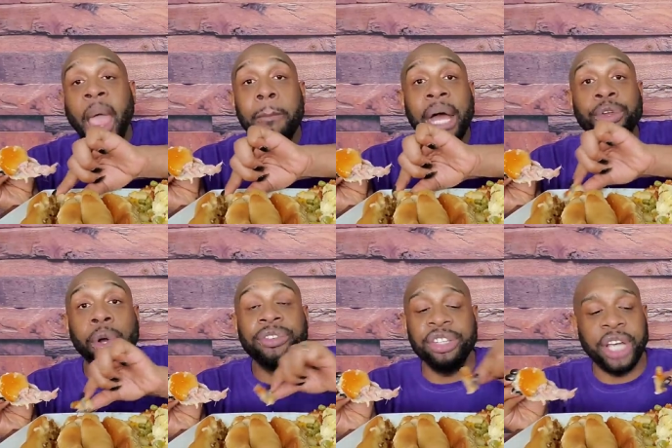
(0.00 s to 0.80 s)
My
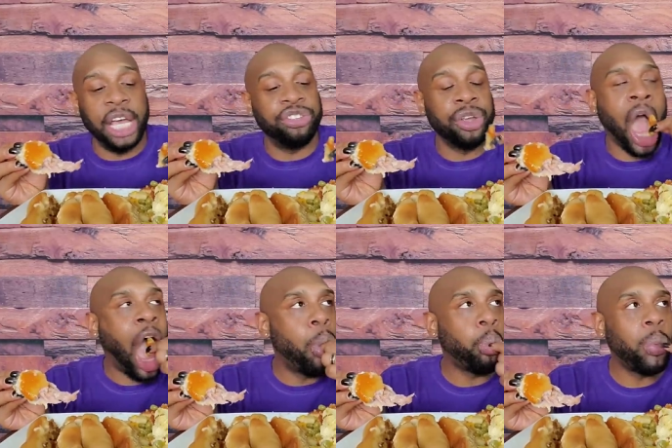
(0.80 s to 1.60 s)
daughter's education,
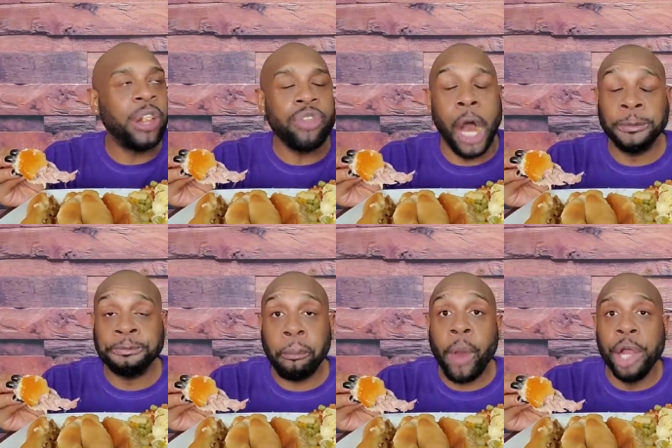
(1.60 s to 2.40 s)

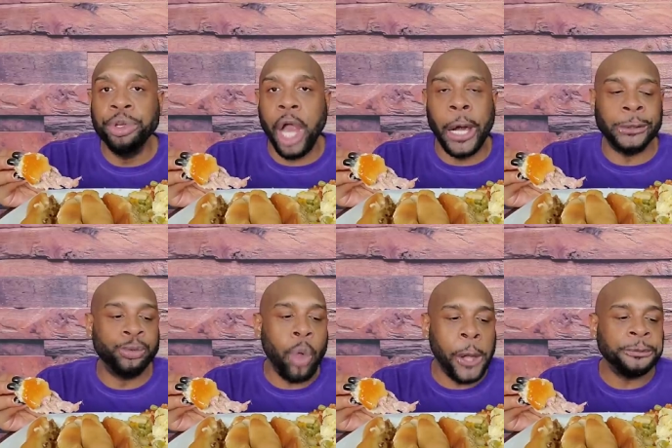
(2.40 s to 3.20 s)
you
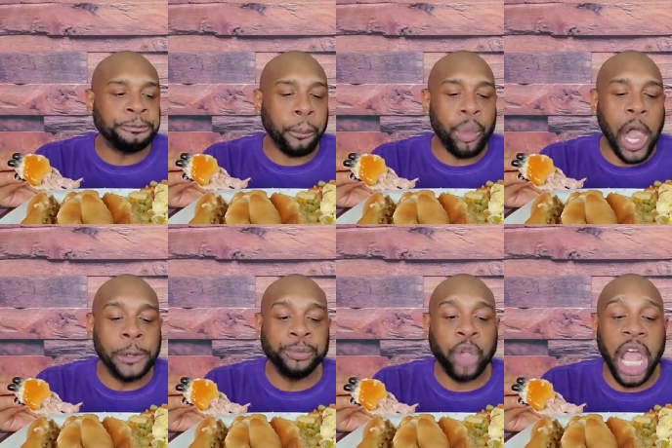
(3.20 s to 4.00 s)
know,
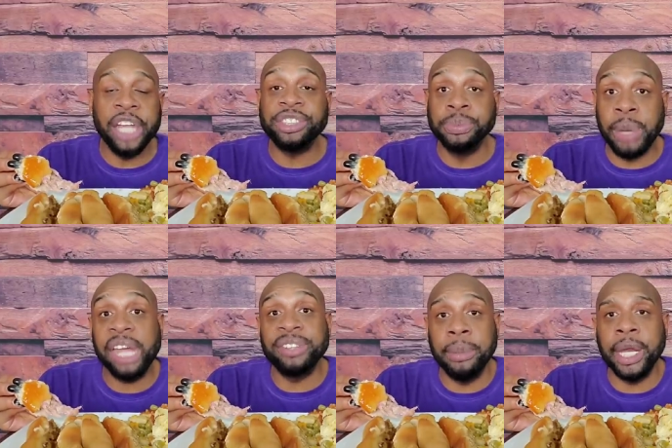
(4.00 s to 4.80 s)
is
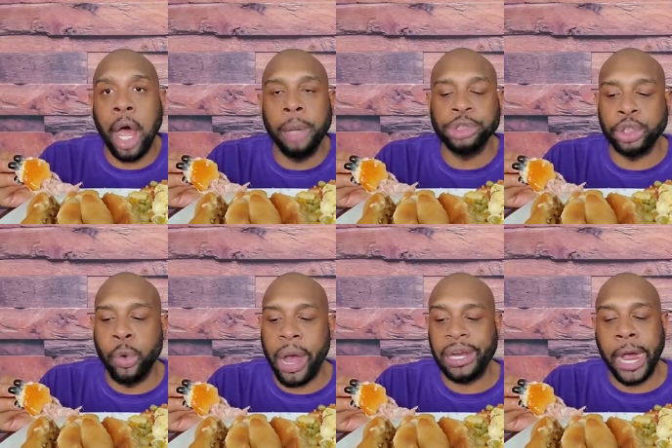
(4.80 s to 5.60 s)
basically being
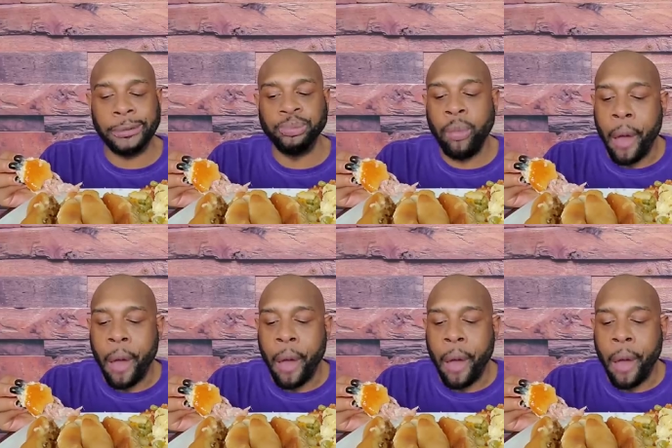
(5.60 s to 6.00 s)
homeschooled right now.